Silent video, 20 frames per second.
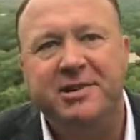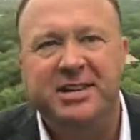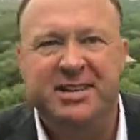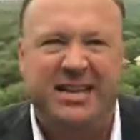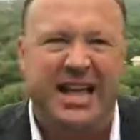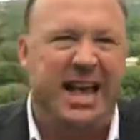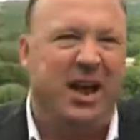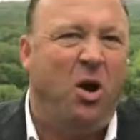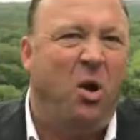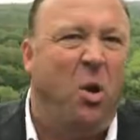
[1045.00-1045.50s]

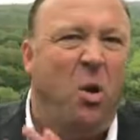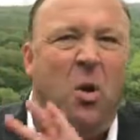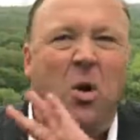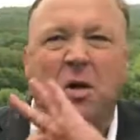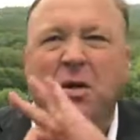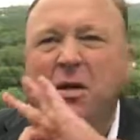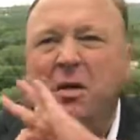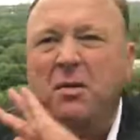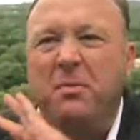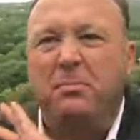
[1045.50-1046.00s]
That
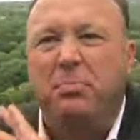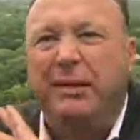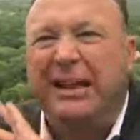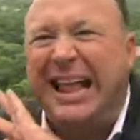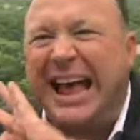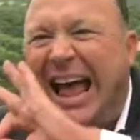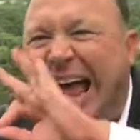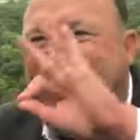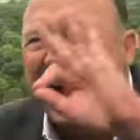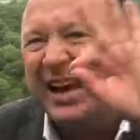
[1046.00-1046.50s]
whole
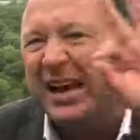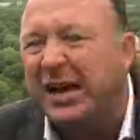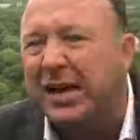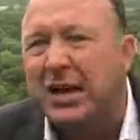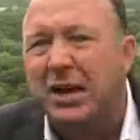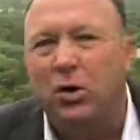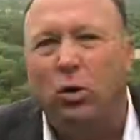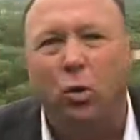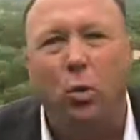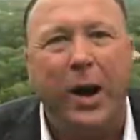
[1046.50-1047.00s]
black
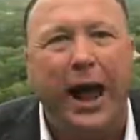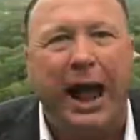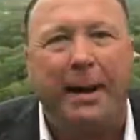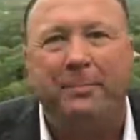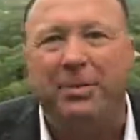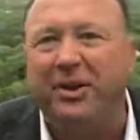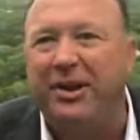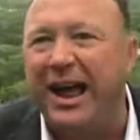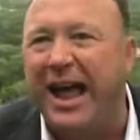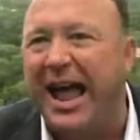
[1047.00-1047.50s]

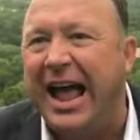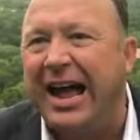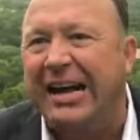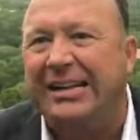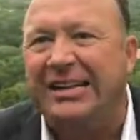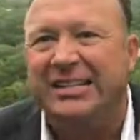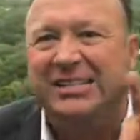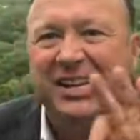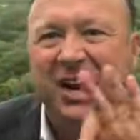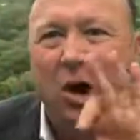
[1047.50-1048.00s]
rapper
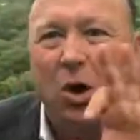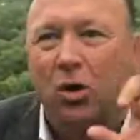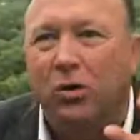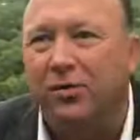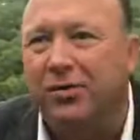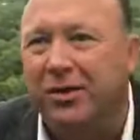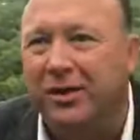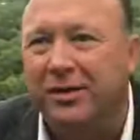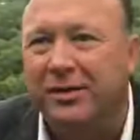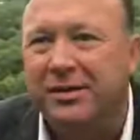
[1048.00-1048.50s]
act is
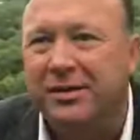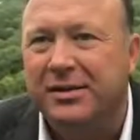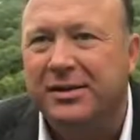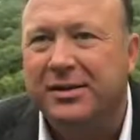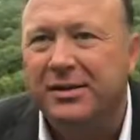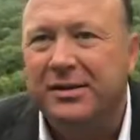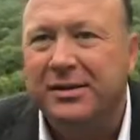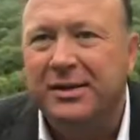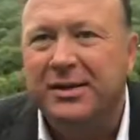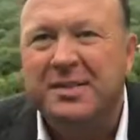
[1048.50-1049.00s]
over.
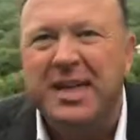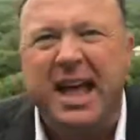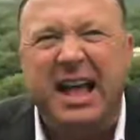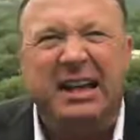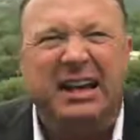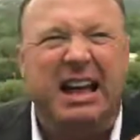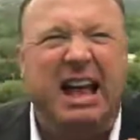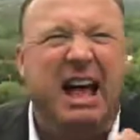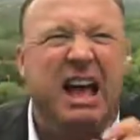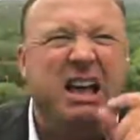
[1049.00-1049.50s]

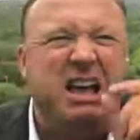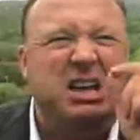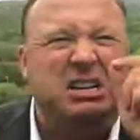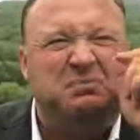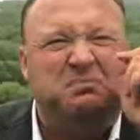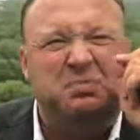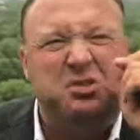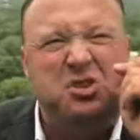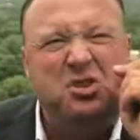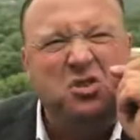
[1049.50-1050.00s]
That guy
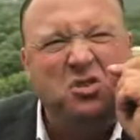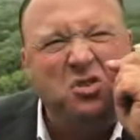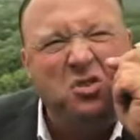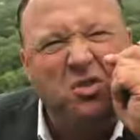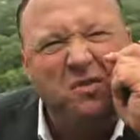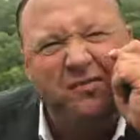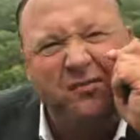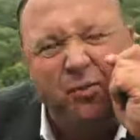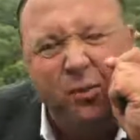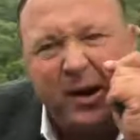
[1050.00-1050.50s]
is
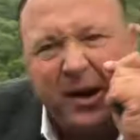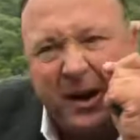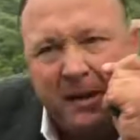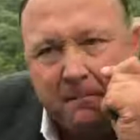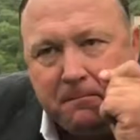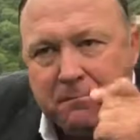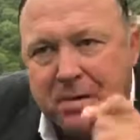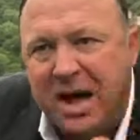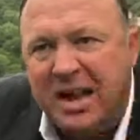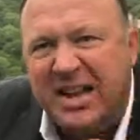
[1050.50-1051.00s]
pure frickin'
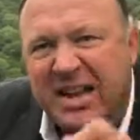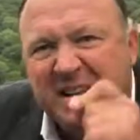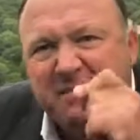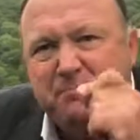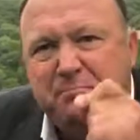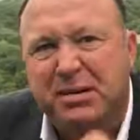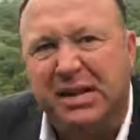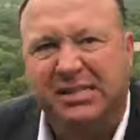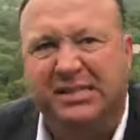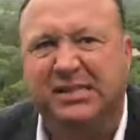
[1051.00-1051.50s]
money
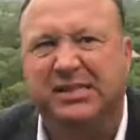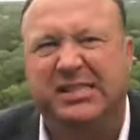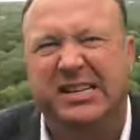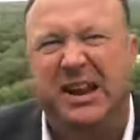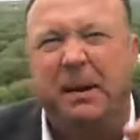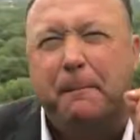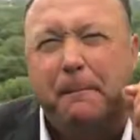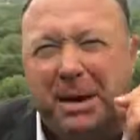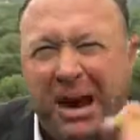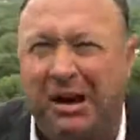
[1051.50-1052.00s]
and business and
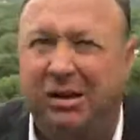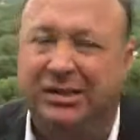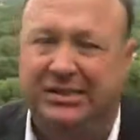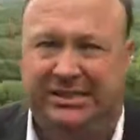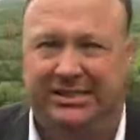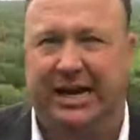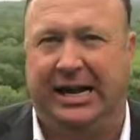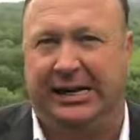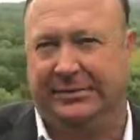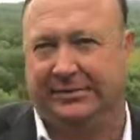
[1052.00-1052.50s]
a
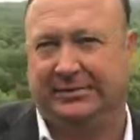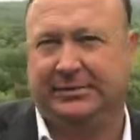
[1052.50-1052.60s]
parasite.